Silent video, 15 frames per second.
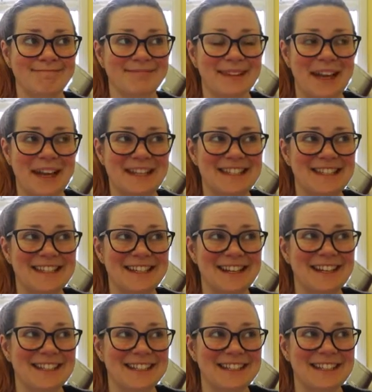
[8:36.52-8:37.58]
it's
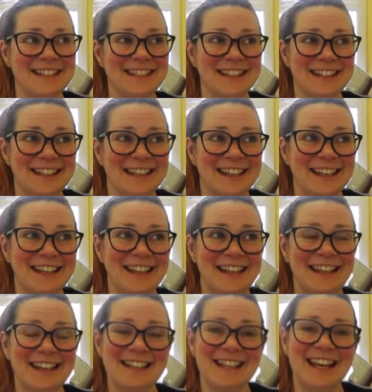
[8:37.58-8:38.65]
just,
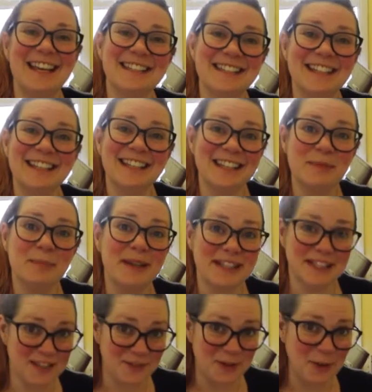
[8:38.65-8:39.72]
it takes a little
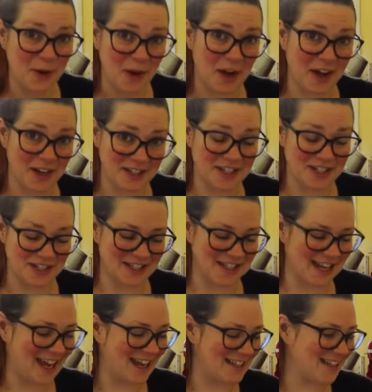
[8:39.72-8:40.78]
piece of your heart and just
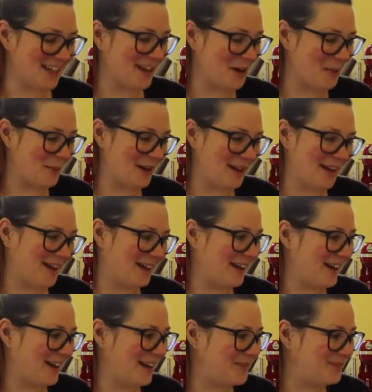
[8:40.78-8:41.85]
tears it up.
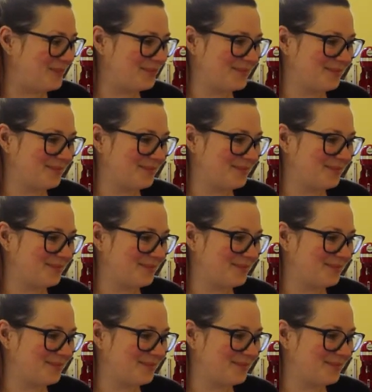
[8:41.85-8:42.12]
I